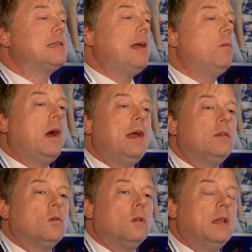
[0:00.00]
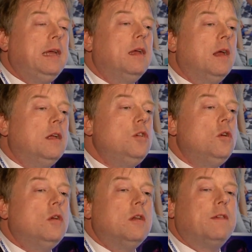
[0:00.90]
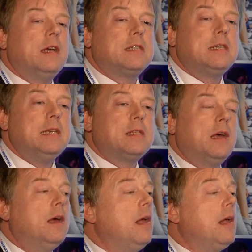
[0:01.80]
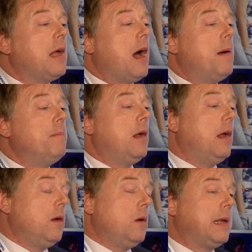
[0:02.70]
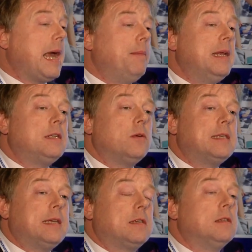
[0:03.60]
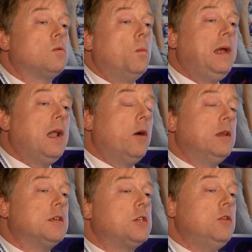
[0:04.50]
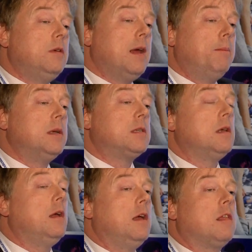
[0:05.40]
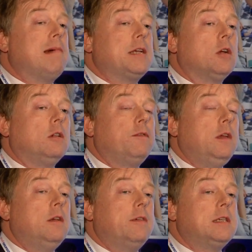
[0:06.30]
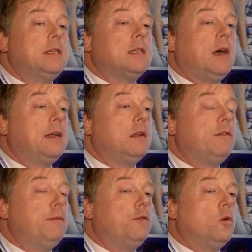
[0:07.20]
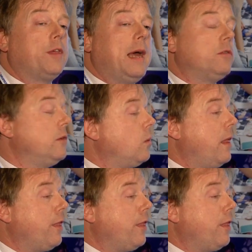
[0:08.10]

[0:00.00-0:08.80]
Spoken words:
the same way as all the new universities that came into existence when we lowered the student numbers threshold for university title from 4,000 to